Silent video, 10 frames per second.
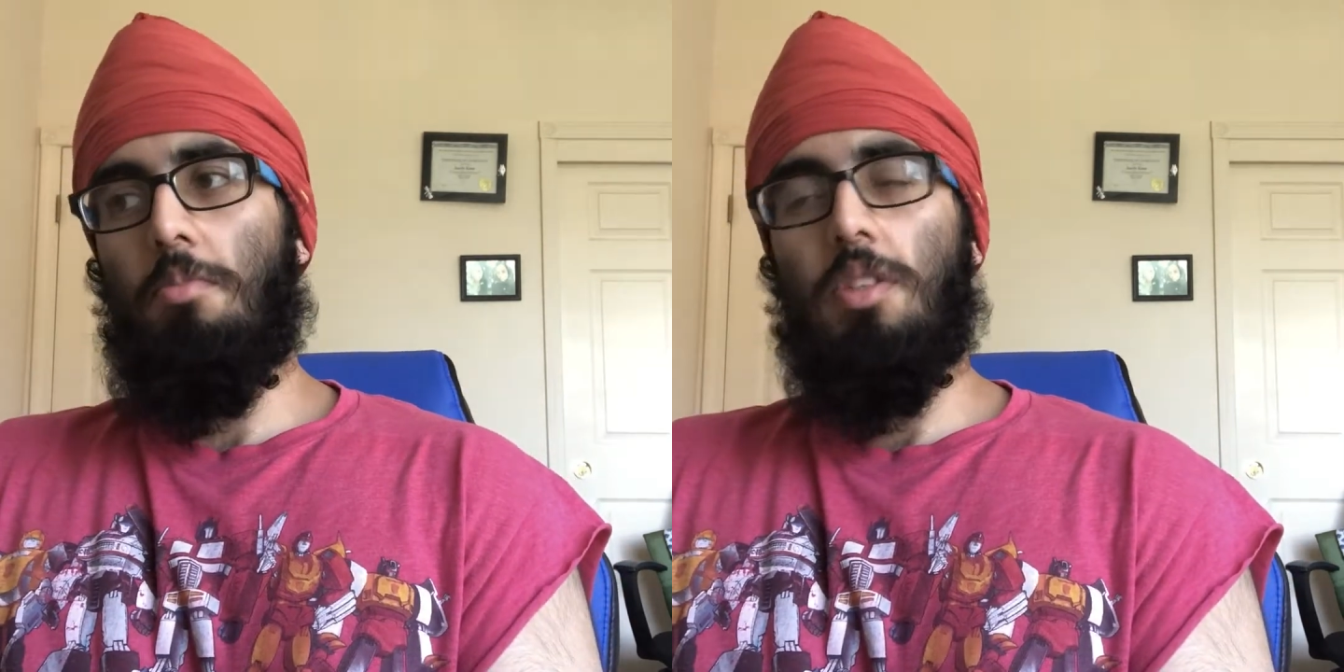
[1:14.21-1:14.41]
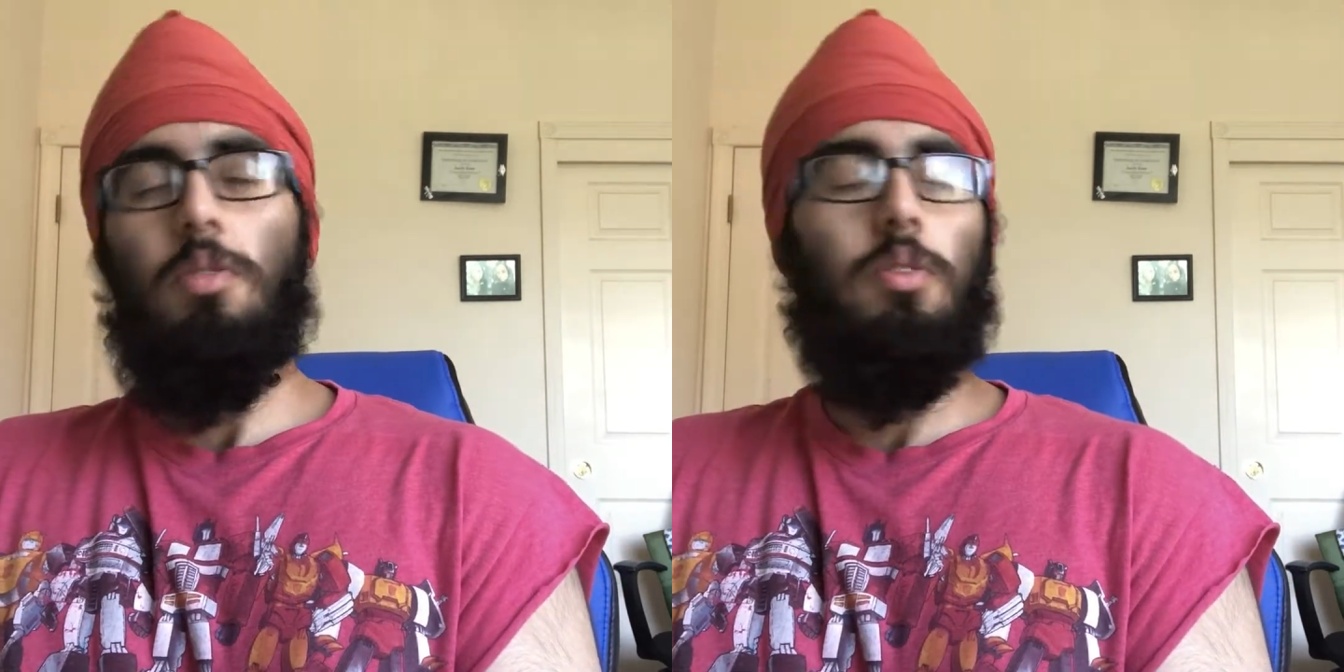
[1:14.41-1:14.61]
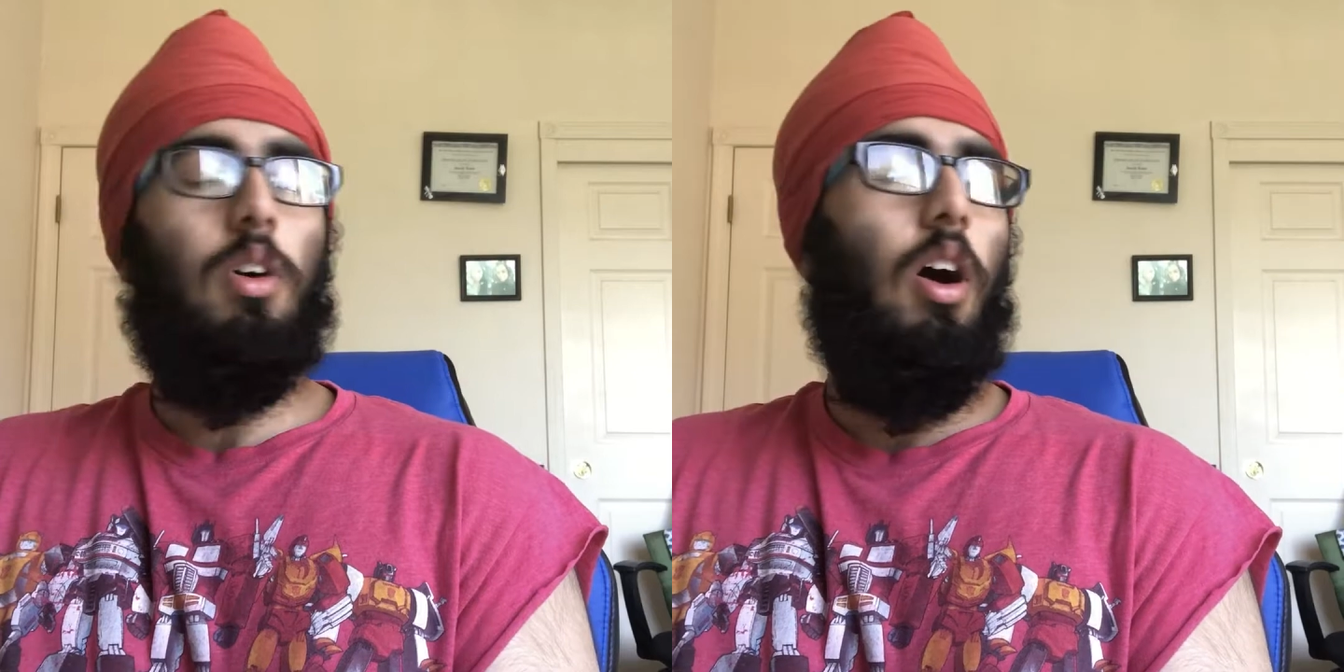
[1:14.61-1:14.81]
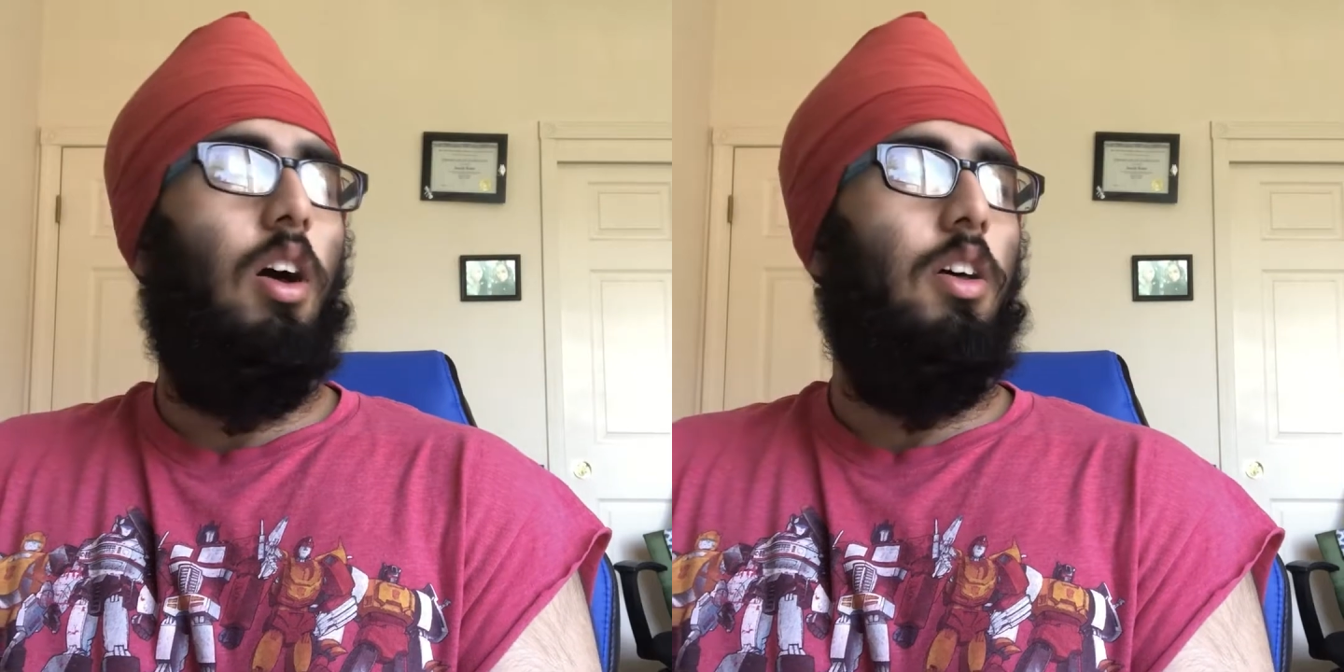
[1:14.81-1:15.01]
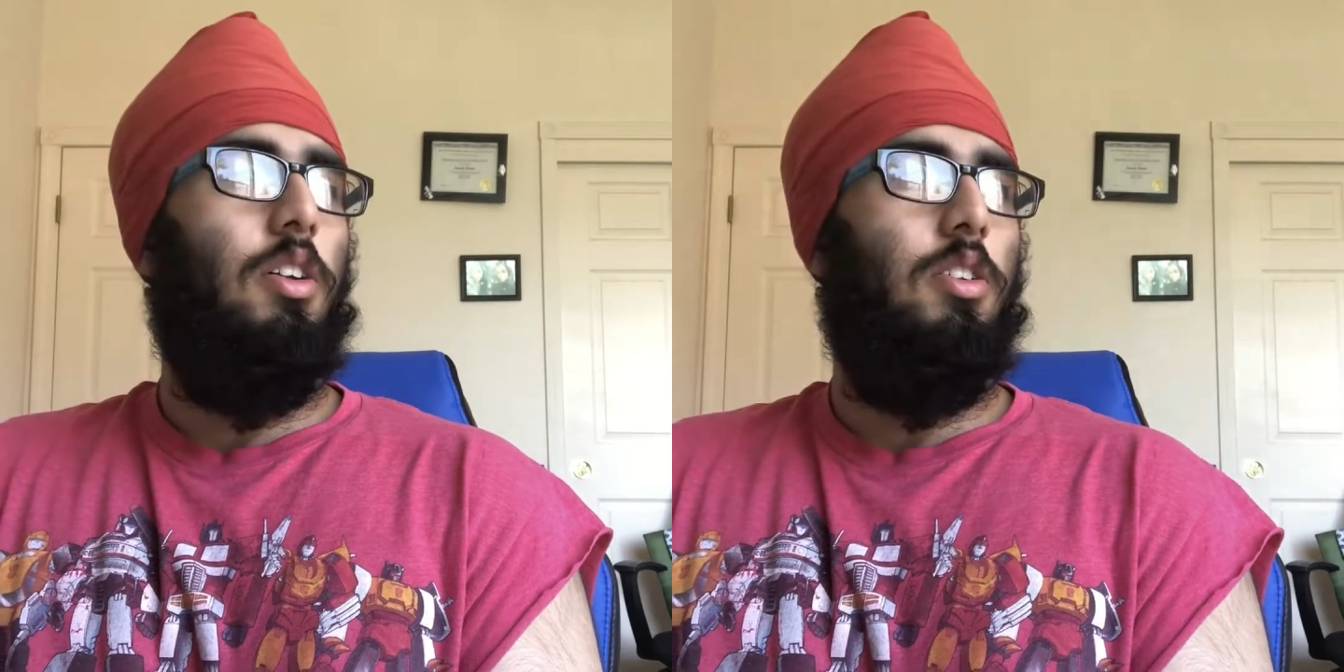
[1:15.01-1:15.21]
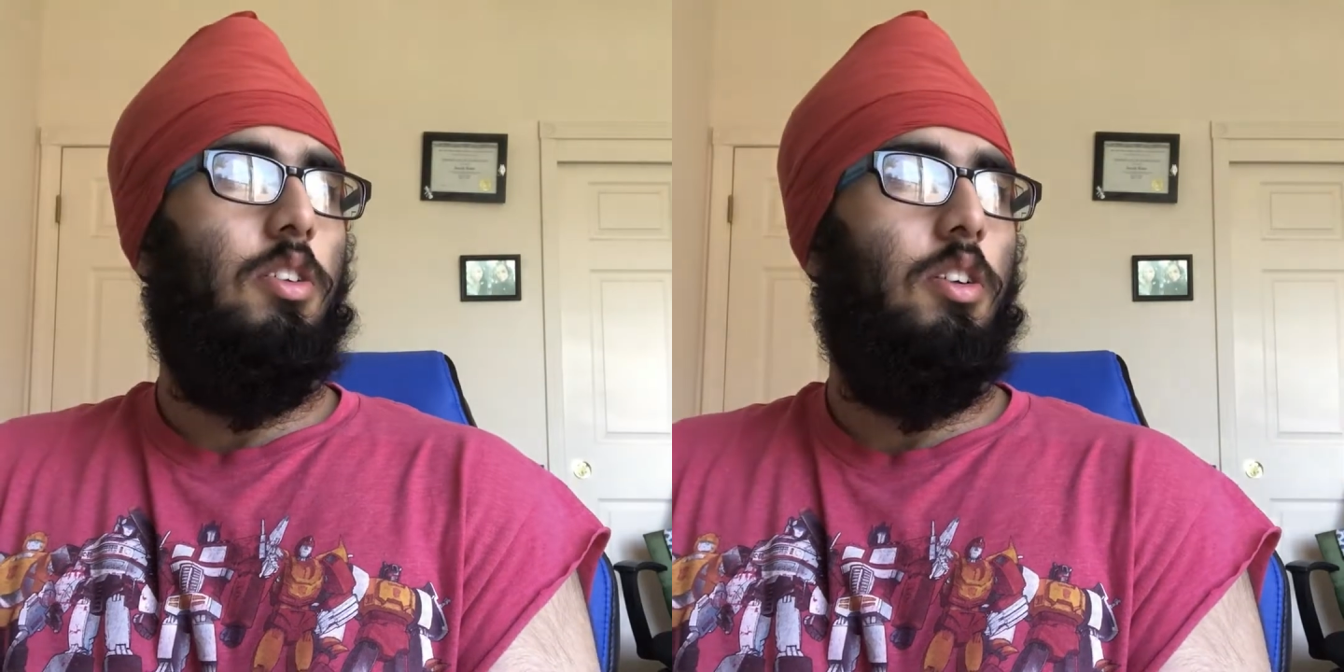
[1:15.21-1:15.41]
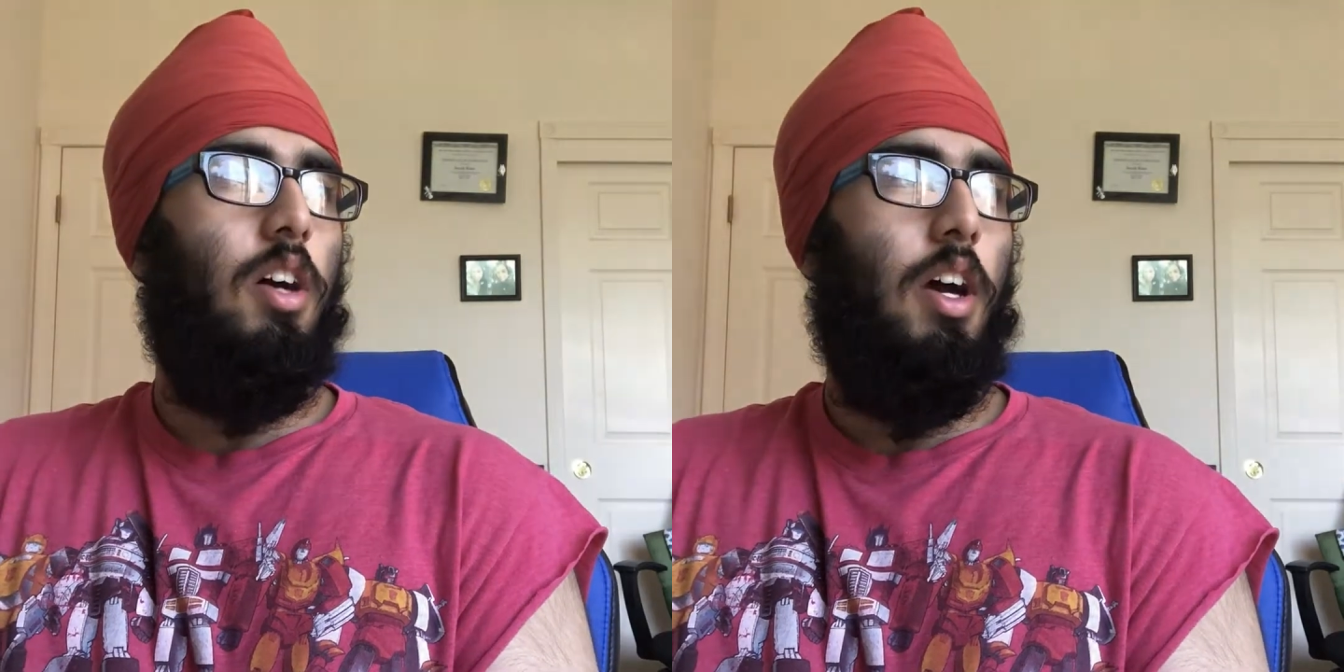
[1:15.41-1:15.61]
busy with college.